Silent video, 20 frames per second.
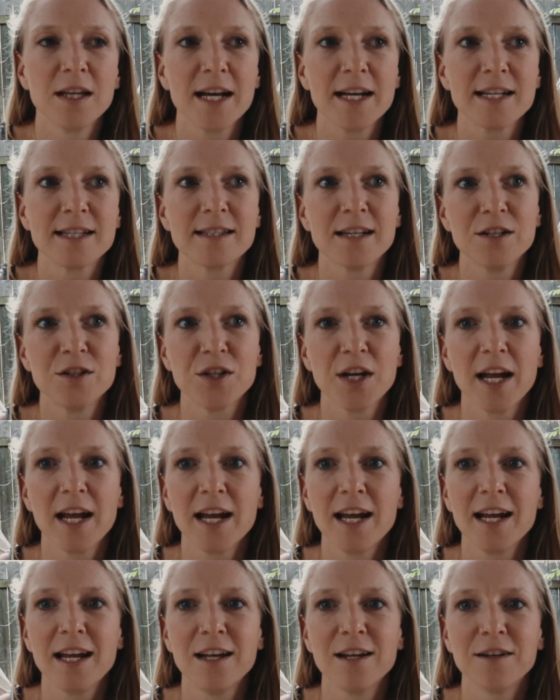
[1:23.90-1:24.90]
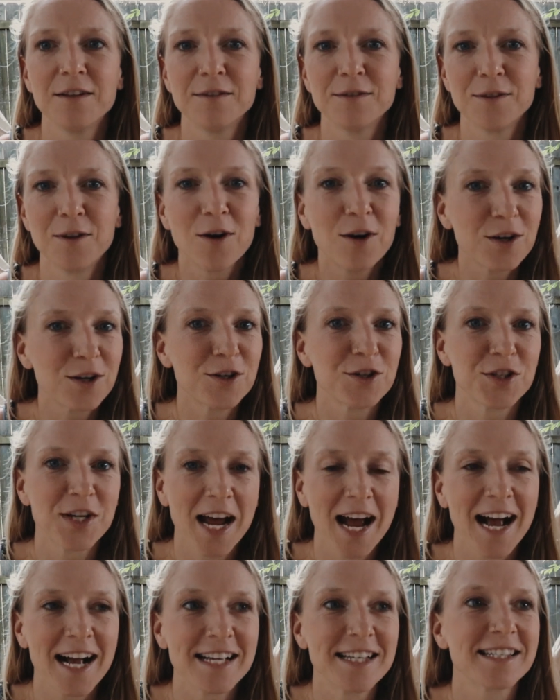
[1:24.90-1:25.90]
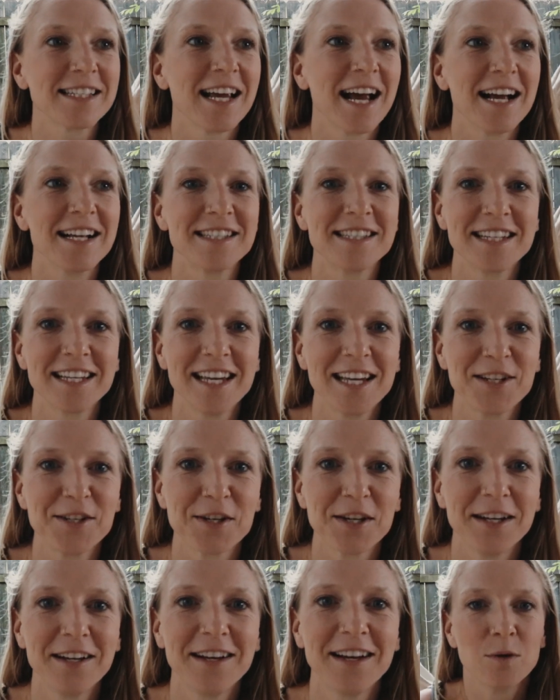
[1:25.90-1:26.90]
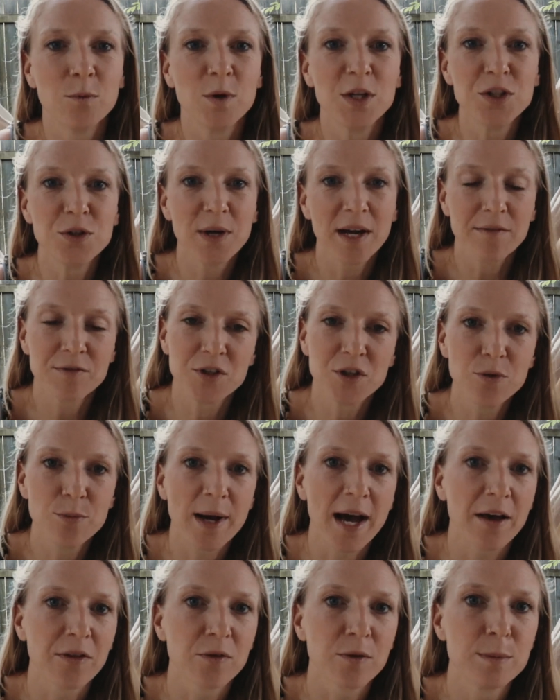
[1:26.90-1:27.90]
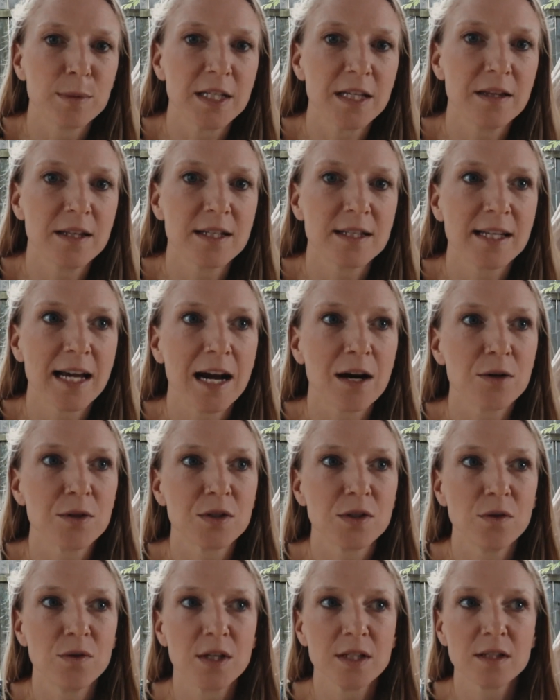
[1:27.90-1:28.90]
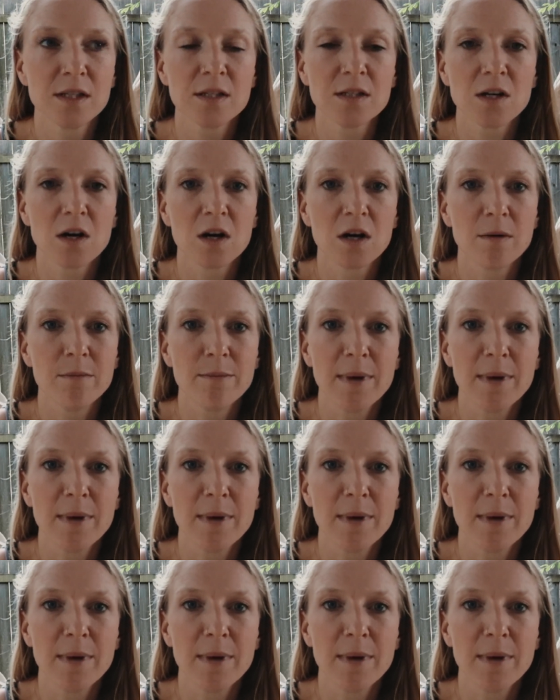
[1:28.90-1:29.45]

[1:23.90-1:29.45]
like such a large task as the kitchen. We do have two bathrooms in this house, so this is our